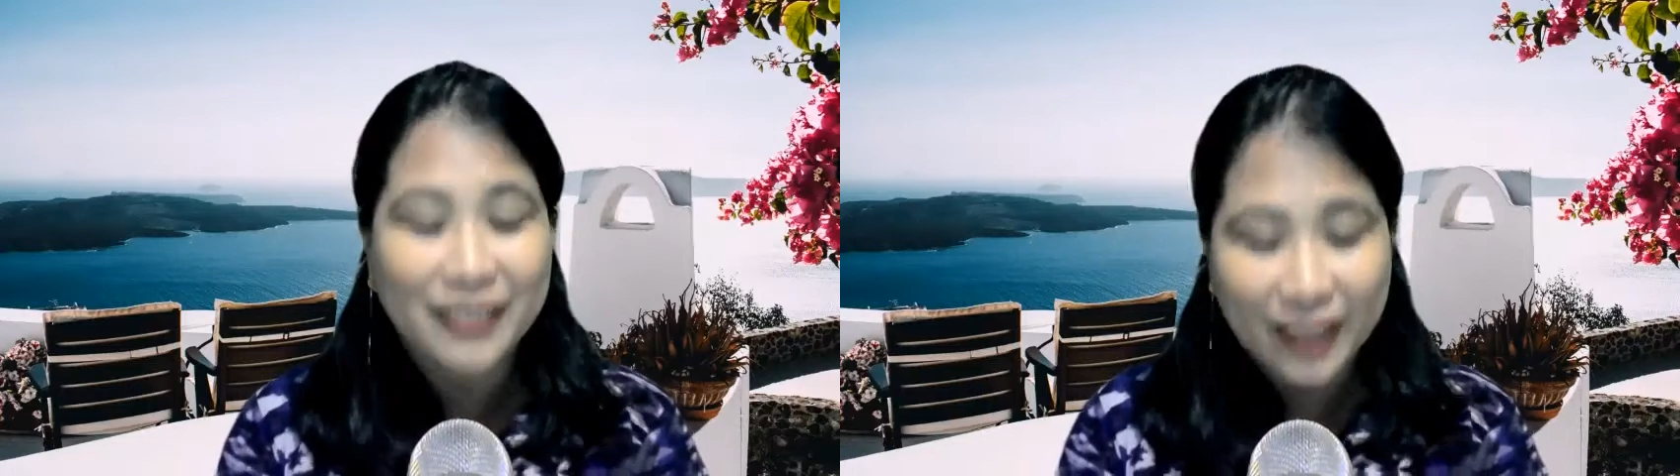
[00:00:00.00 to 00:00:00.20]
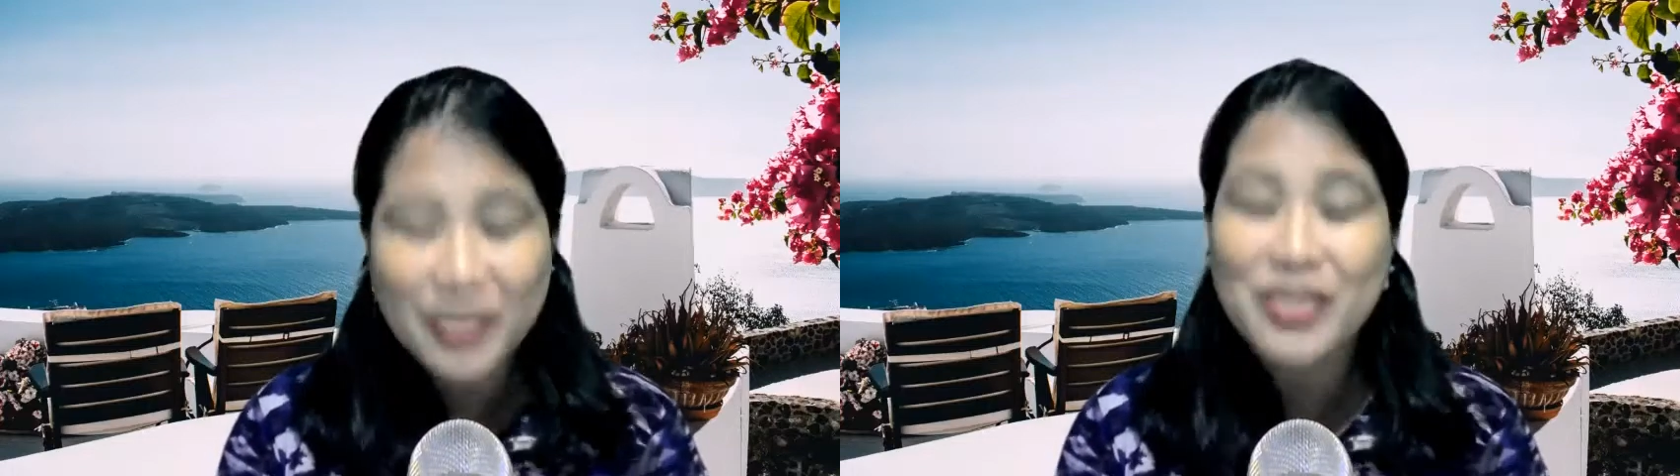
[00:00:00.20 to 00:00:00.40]

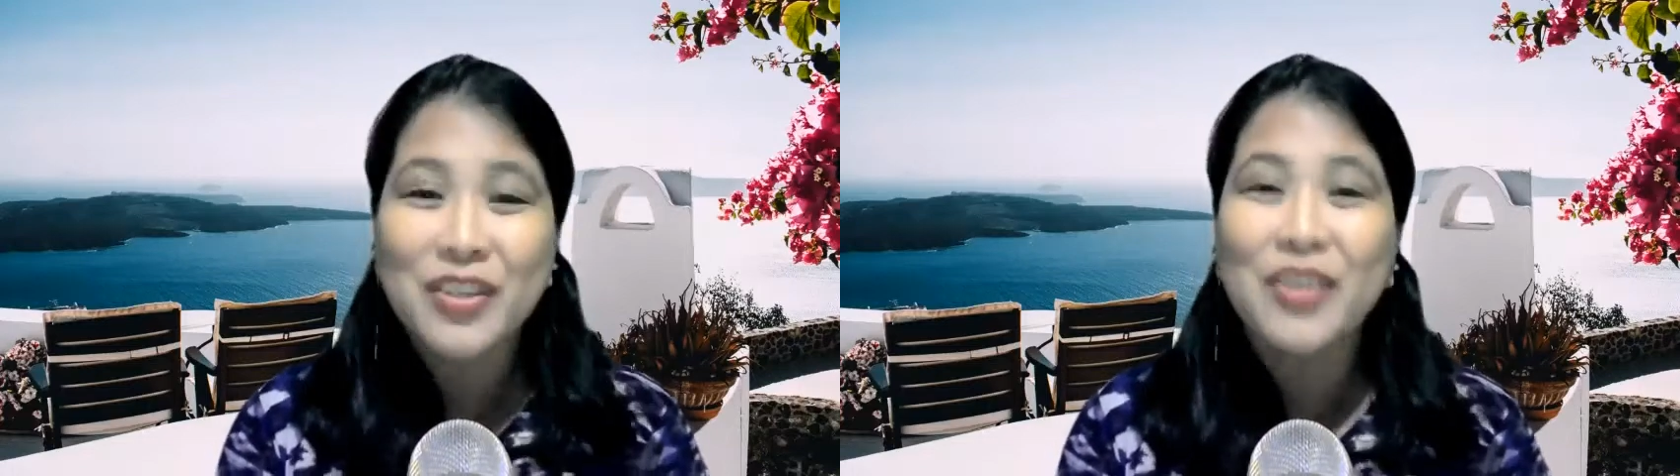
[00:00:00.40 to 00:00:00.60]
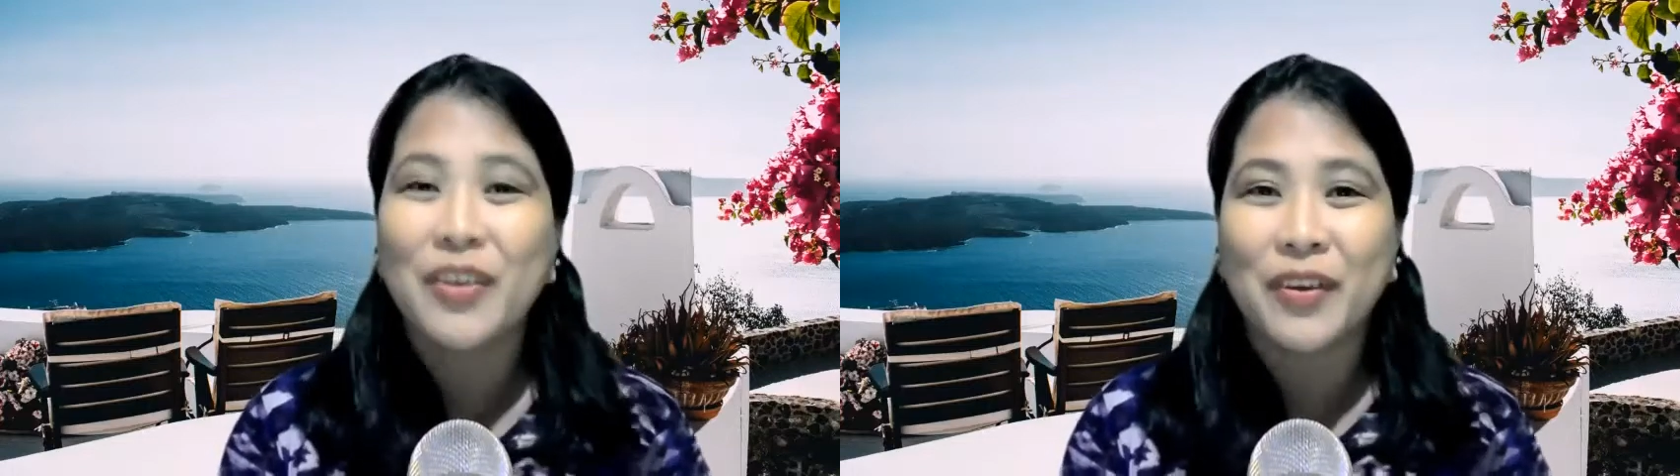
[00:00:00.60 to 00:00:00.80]
not
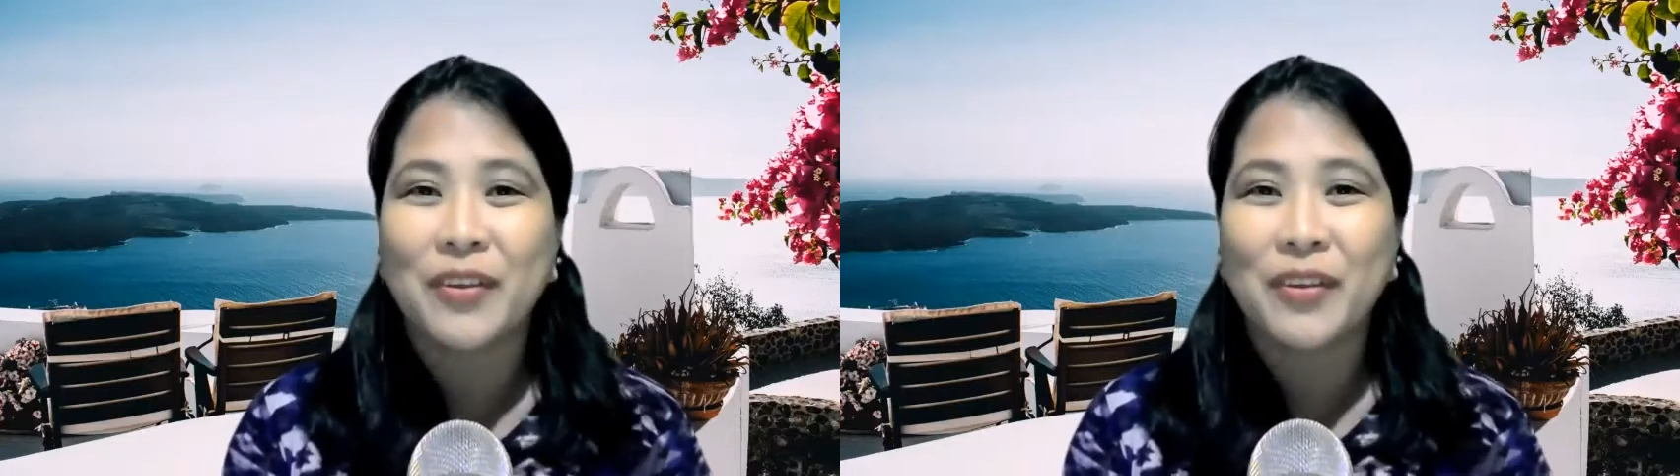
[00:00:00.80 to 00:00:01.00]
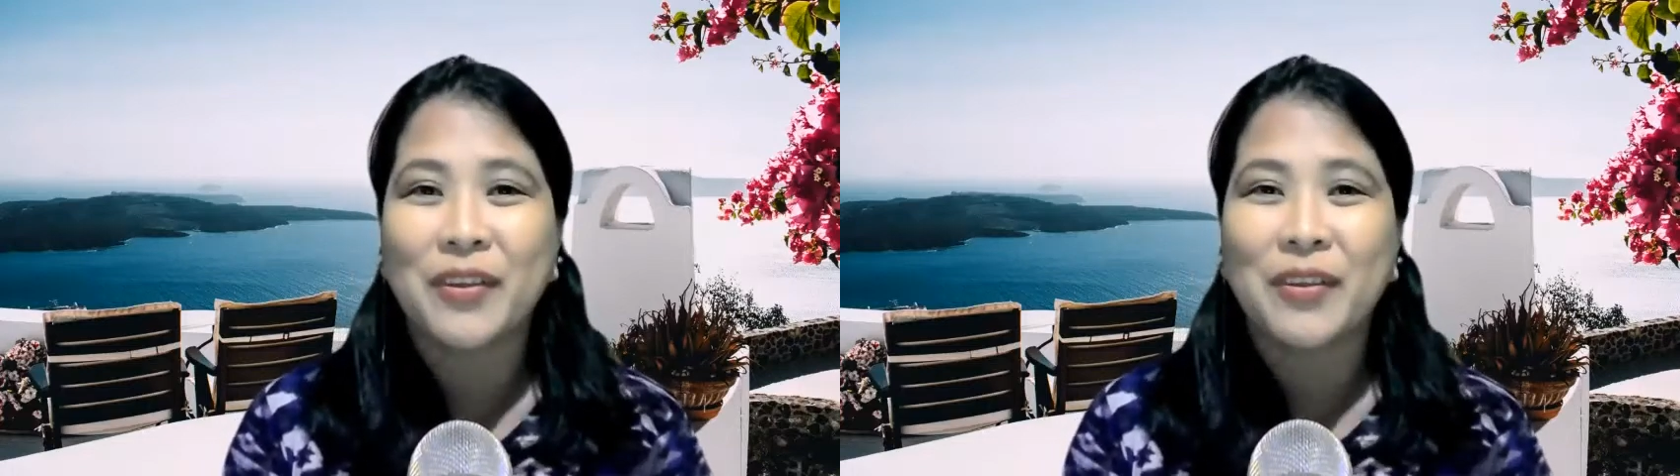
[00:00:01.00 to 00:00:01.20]
just on
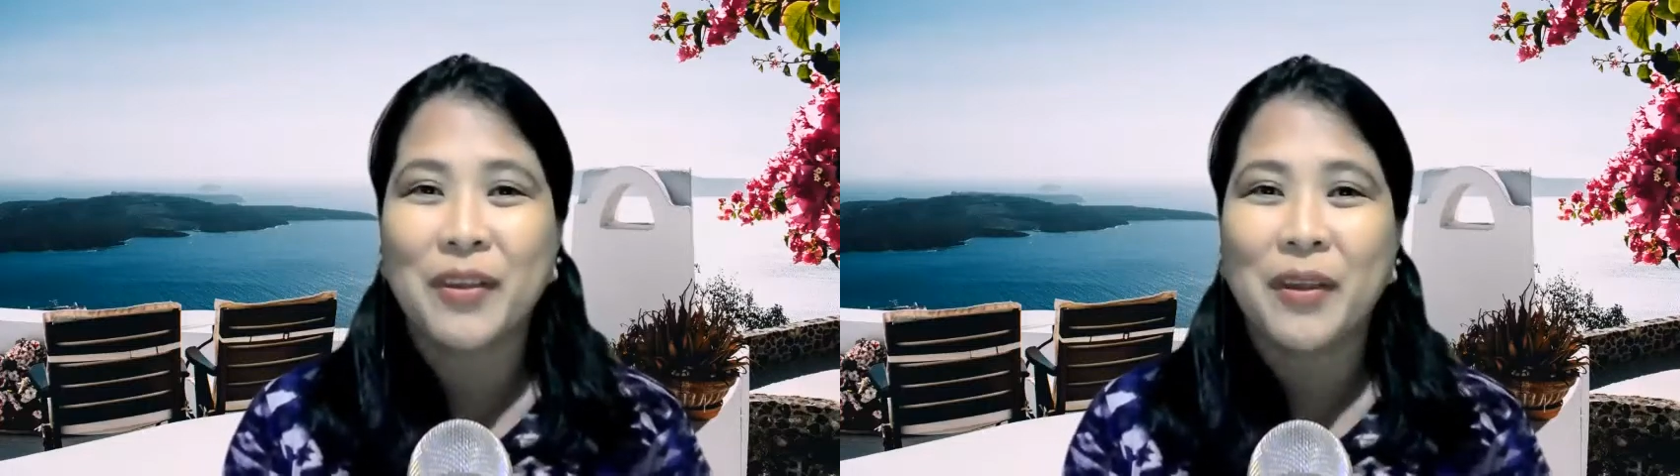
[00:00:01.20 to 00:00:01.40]
earth,